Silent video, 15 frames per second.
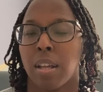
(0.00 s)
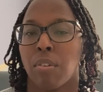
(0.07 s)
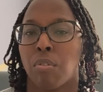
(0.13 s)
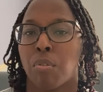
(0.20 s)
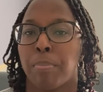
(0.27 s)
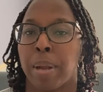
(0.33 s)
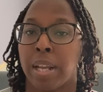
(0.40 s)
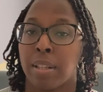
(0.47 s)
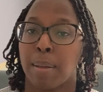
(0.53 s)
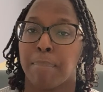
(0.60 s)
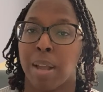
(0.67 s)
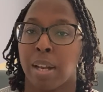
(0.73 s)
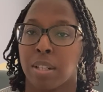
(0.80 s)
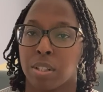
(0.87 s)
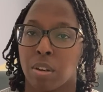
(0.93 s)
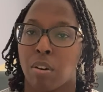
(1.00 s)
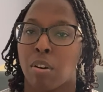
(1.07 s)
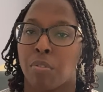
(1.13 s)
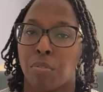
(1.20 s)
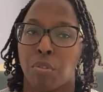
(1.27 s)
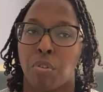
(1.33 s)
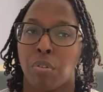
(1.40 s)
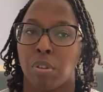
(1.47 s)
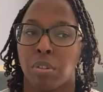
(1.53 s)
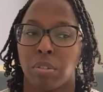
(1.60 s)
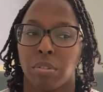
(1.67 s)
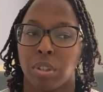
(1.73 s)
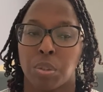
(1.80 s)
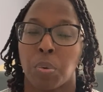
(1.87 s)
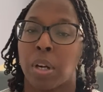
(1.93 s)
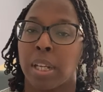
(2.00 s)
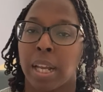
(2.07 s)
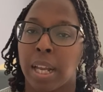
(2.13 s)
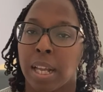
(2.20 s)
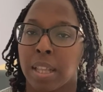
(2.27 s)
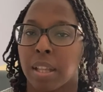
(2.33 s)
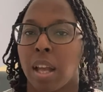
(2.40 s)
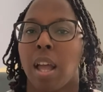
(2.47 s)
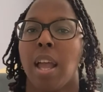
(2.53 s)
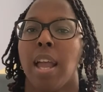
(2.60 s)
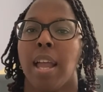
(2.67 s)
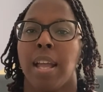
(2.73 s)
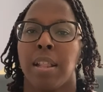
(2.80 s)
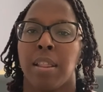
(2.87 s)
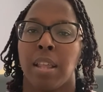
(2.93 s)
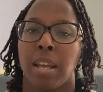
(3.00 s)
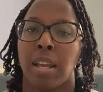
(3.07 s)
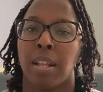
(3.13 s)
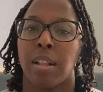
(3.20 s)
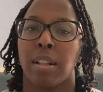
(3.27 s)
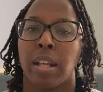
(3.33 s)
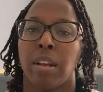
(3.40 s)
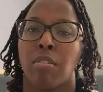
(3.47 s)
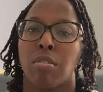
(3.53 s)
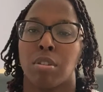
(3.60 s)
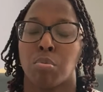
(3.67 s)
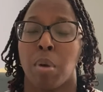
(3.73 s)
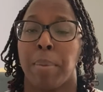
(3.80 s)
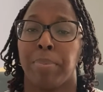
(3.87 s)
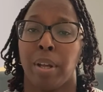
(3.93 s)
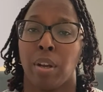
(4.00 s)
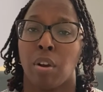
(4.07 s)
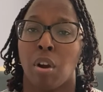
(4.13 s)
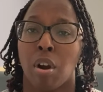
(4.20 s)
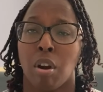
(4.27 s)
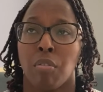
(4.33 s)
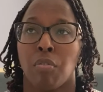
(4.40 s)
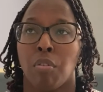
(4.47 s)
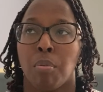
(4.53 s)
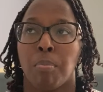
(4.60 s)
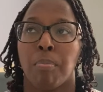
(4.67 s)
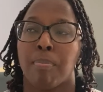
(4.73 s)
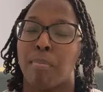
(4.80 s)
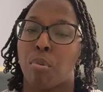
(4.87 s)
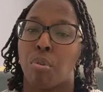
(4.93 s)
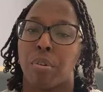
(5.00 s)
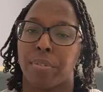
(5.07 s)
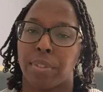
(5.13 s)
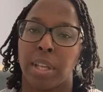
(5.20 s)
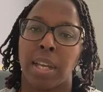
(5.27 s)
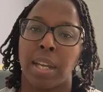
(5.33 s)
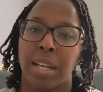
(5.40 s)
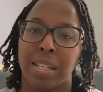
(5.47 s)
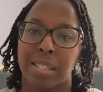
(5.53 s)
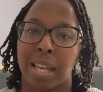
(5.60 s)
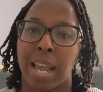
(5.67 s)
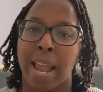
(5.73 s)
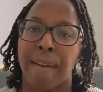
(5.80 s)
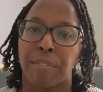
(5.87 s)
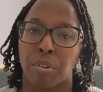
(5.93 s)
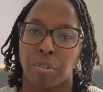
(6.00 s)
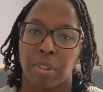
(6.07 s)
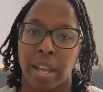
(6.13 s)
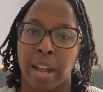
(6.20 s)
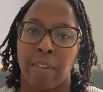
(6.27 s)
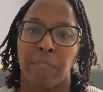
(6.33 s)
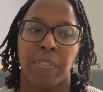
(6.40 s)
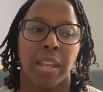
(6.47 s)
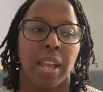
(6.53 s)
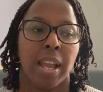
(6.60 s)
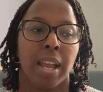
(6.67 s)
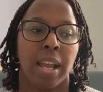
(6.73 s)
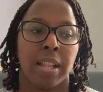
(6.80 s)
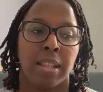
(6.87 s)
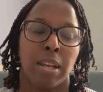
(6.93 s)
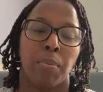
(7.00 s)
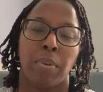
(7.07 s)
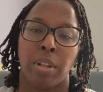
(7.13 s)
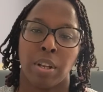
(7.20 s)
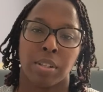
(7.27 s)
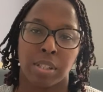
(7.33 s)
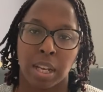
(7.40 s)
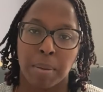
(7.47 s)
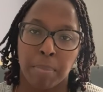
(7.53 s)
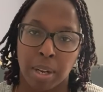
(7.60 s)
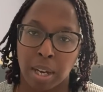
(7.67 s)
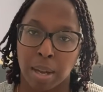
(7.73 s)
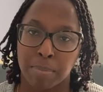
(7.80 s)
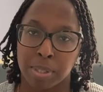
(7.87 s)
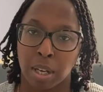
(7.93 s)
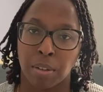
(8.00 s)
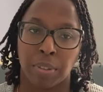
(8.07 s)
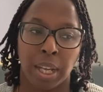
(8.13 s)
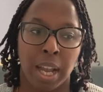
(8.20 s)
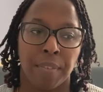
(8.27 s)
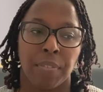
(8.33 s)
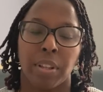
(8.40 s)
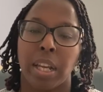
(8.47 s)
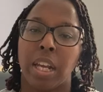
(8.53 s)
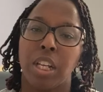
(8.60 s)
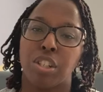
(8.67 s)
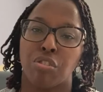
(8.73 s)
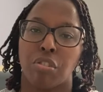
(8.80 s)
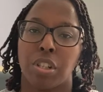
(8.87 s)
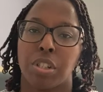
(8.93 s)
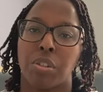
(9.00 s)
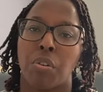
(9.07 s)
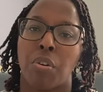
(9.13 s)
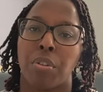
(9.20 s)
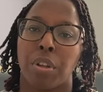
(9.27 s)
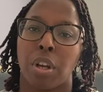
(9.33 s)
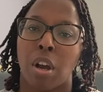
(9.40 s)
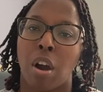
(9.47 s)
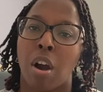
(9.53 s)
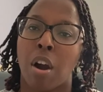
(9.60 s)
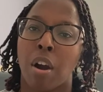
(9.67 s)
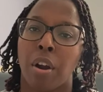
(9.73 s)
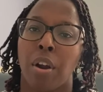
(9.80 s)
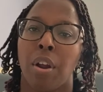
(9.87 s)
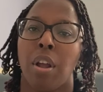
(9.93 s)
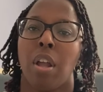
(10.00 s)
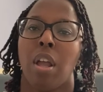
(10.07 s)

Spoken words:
will pay the balance off on the 28th, and then they go swipe their card for more things after that. And then when their statement comes out, they have interest on the card